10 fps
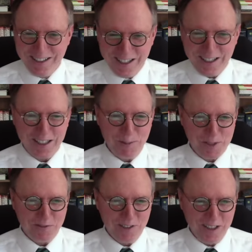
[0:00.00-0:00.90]
and keeps
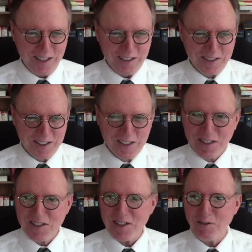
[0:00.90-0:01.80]
it running.
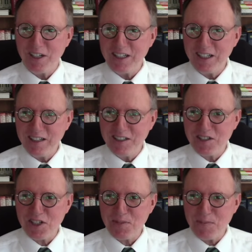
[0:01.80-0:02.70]
So when I get it
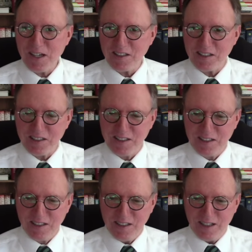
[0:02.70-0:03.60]
inspected,
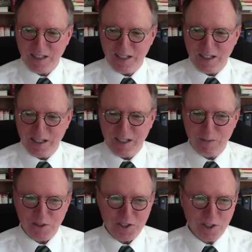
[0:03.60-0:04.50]
uh,
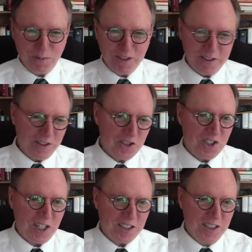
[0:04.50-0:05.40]
I'm assuming that they're
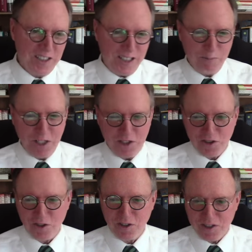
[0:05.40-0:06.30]
checking it out, making
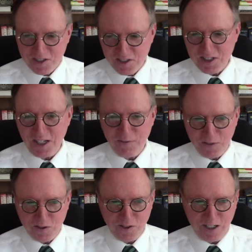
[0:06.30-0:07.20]
sure it's safe
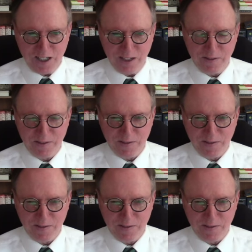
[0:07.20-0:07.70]
to drive.